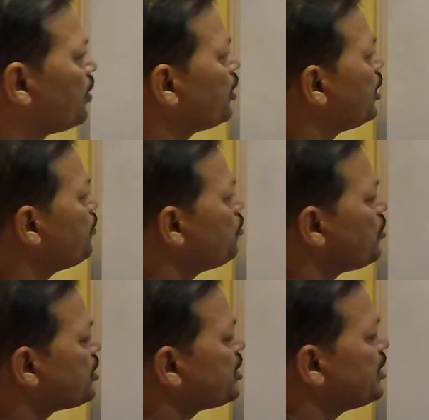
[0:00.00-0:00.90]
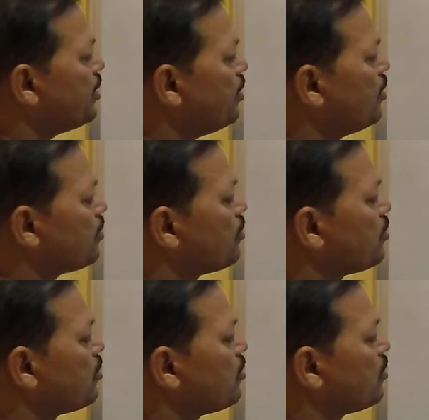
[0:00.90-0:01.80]
If you consider
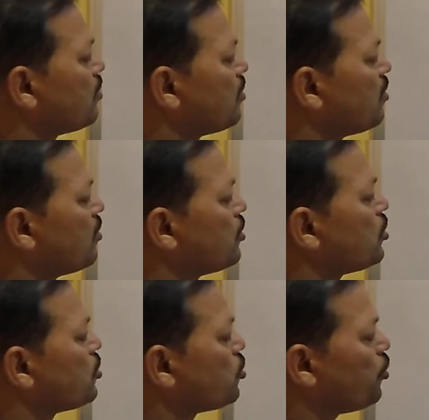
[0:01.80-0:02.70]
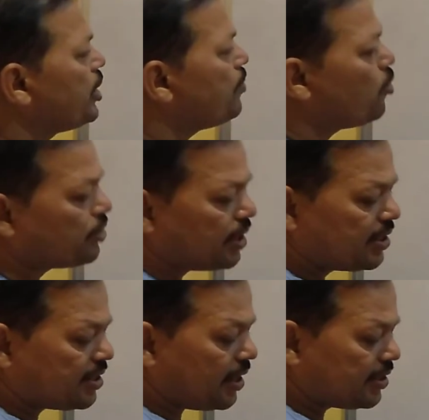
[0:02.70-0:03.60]
sodium oxide
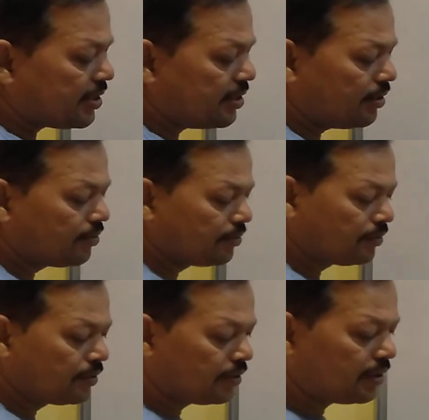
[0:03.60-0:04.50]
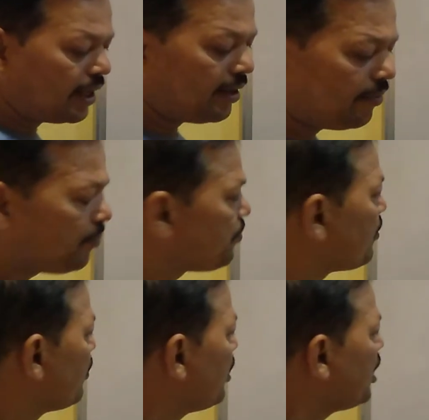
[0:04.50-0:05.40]
structure, then
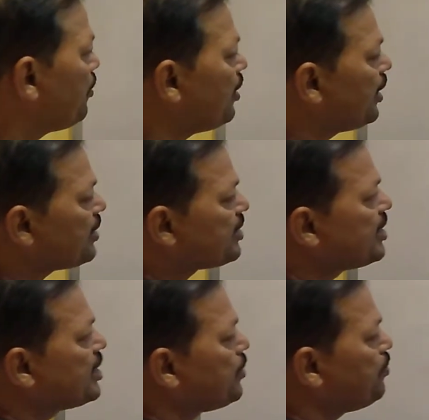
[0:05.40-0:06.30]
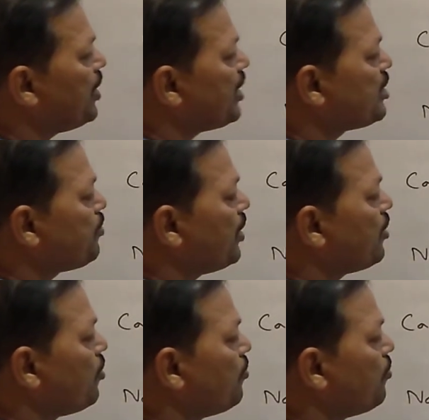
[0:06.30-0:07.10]
you will get CCP arrangement